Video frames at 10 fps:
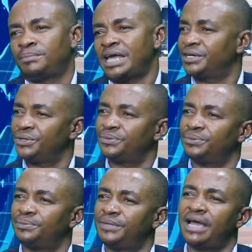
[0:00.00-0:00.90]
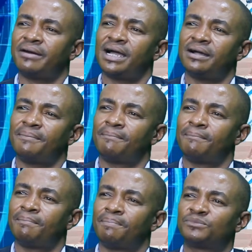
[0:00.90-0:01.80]
Thank you. There are
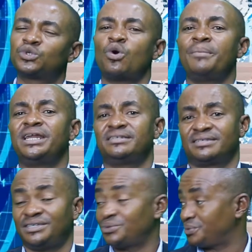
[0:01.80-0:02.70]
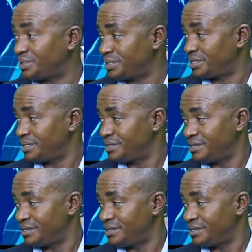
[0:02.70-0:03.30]
so many skills,